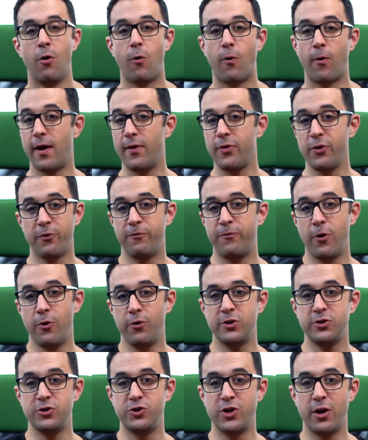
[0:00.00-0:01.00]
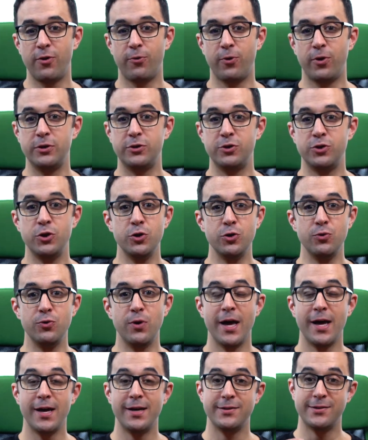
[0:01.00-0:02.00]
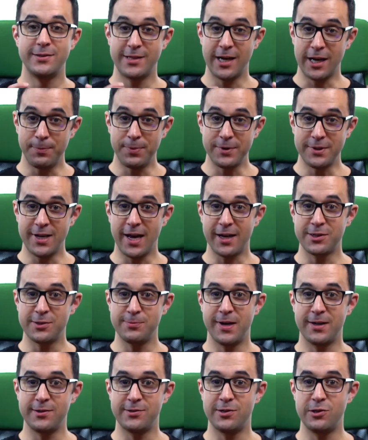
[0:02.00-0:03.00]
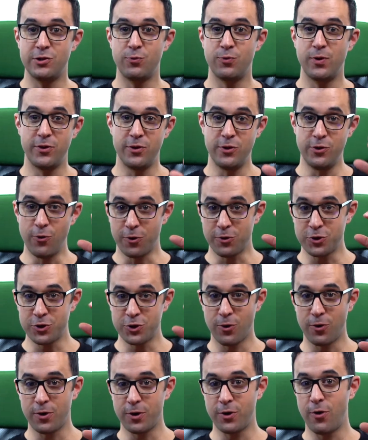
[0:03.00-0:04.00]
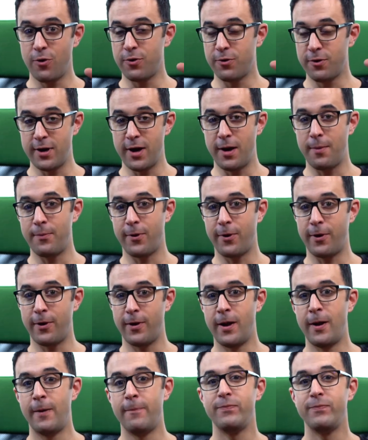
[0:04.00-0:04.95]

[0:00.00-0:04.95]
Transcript: or on their phone in general to set up a text message with your shortcode or number